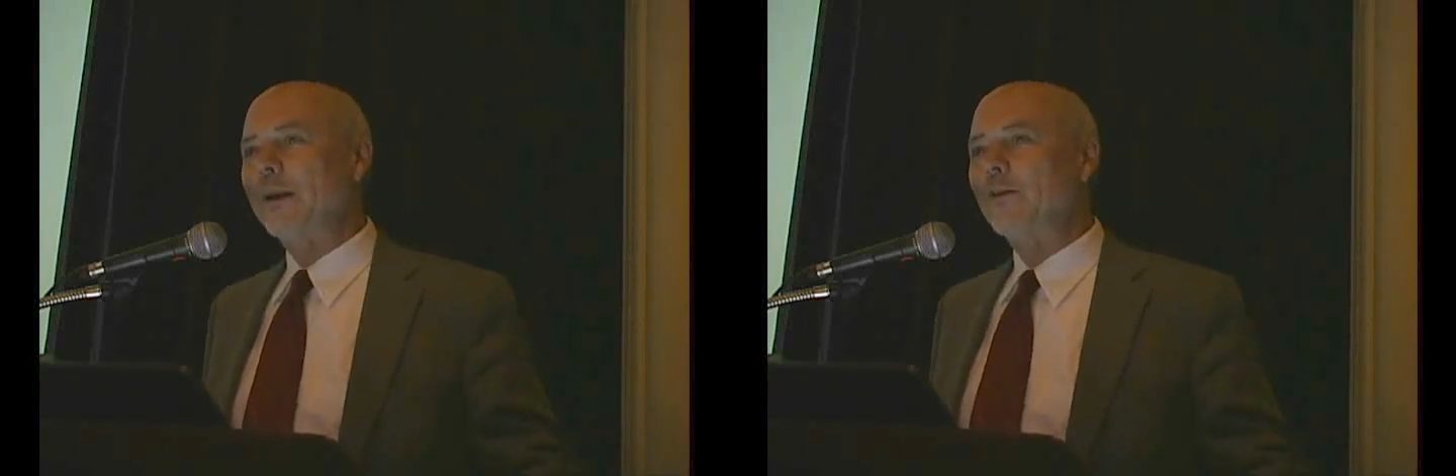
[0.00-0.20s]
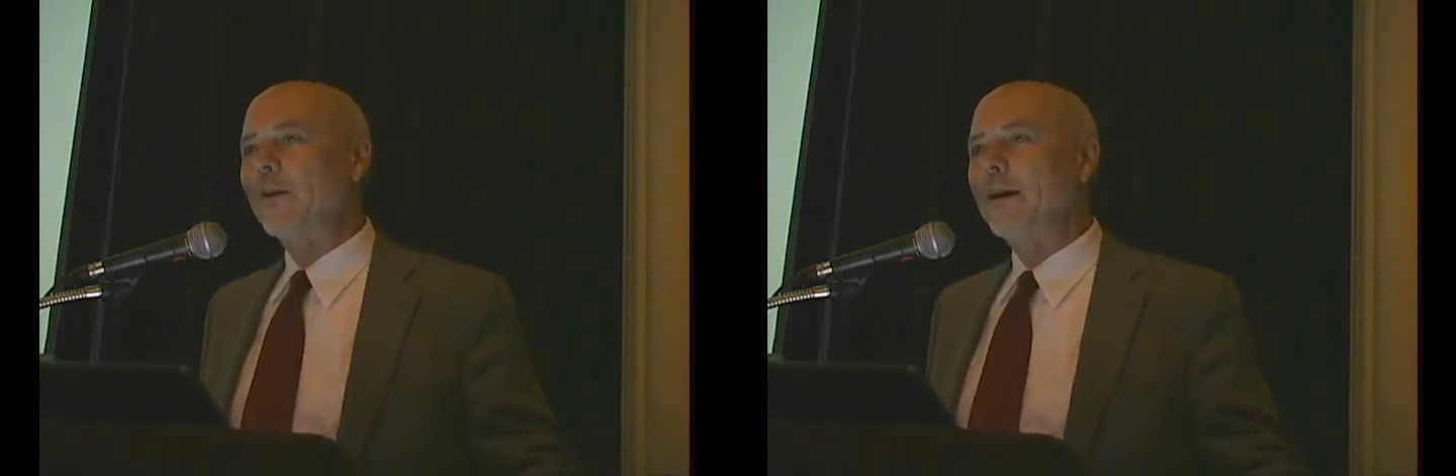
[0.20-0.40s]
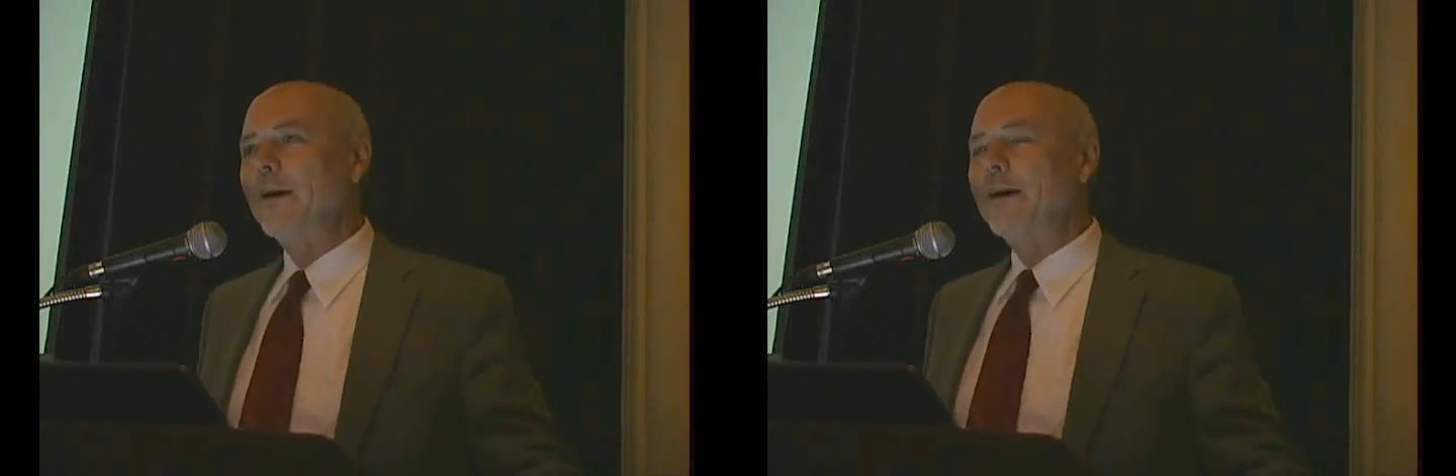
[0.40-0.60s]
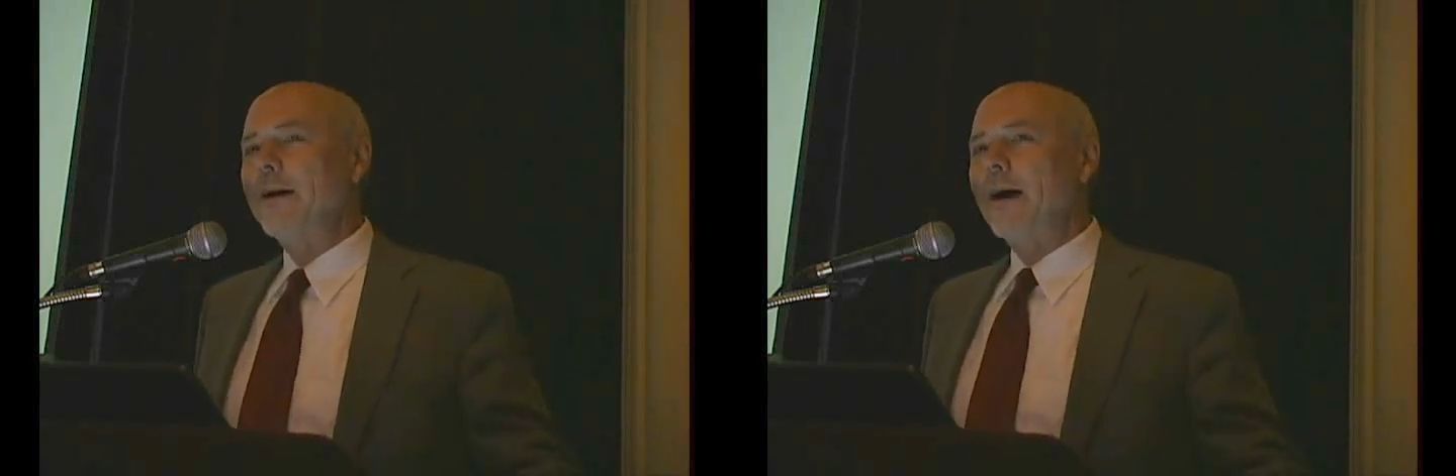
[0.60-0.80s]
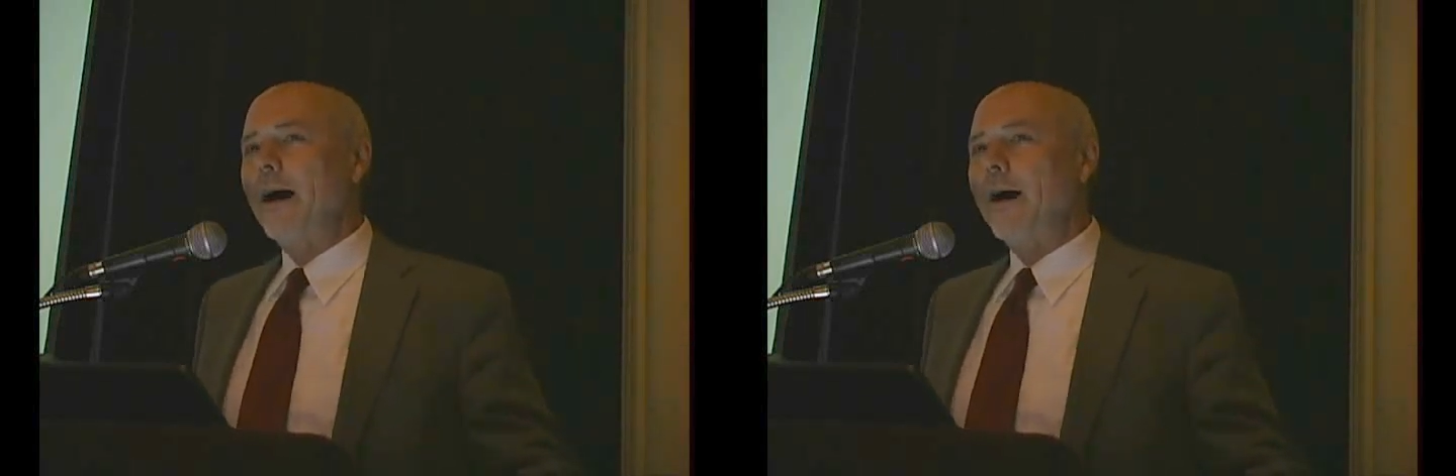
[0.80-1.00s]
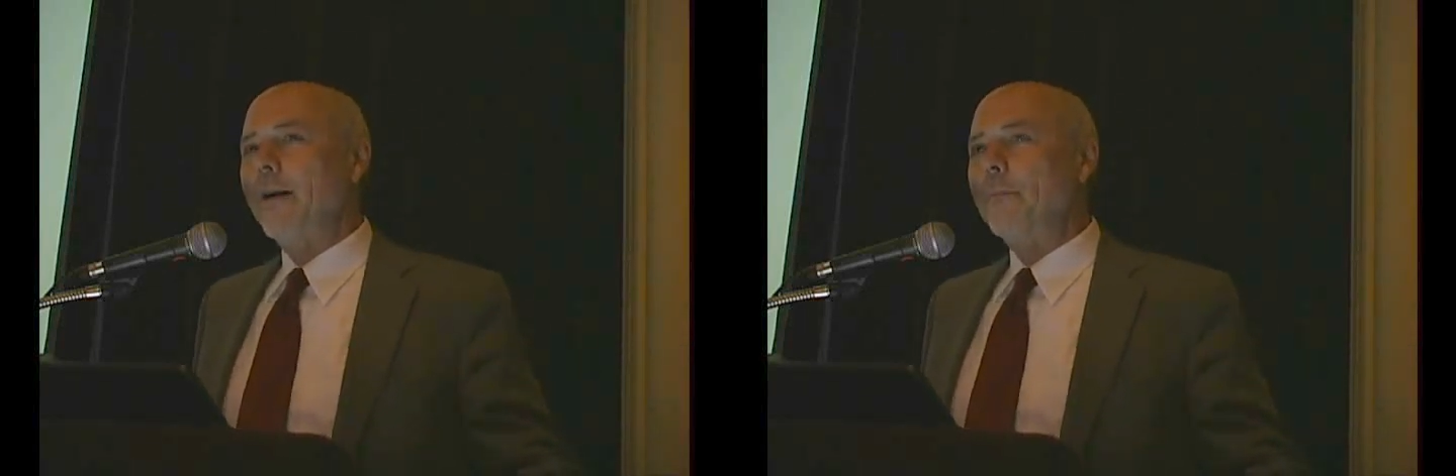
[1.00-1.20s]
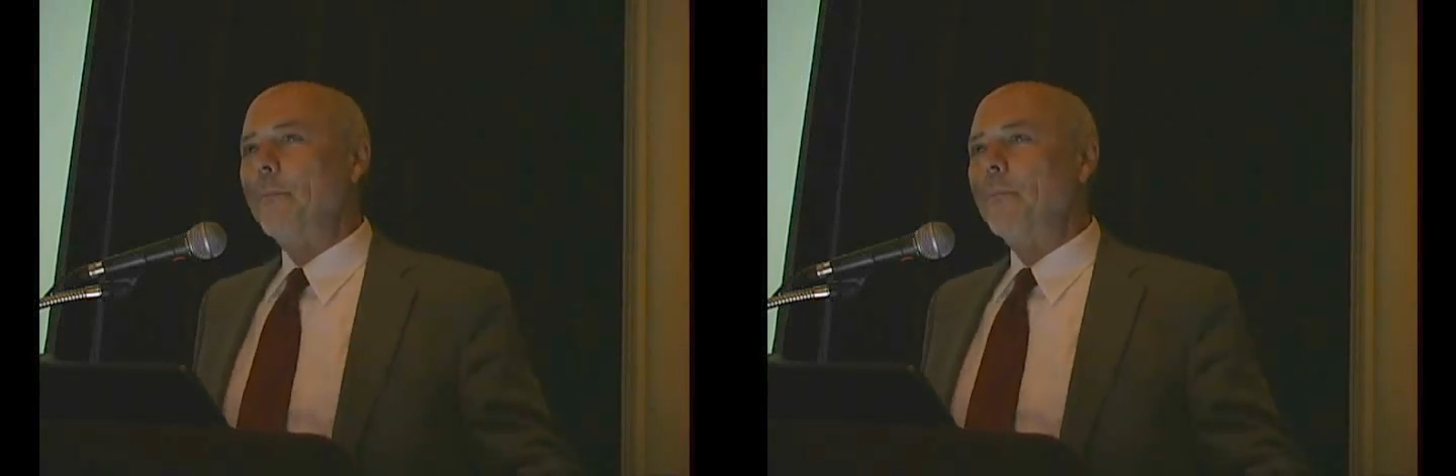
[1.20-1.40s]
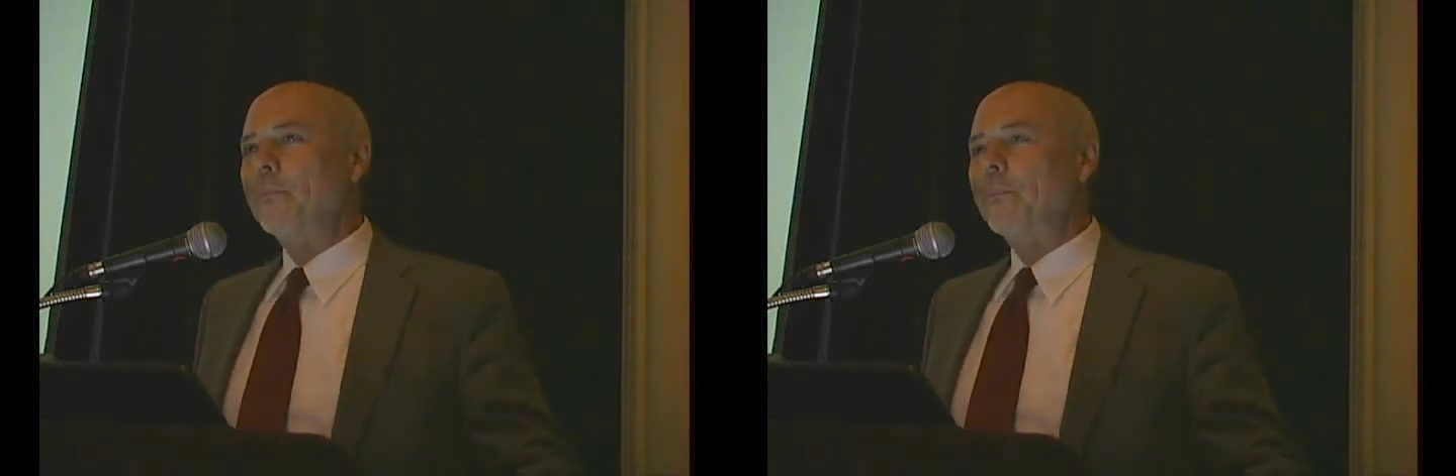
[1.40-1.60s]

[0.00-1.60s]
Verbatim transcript: minutes. Um,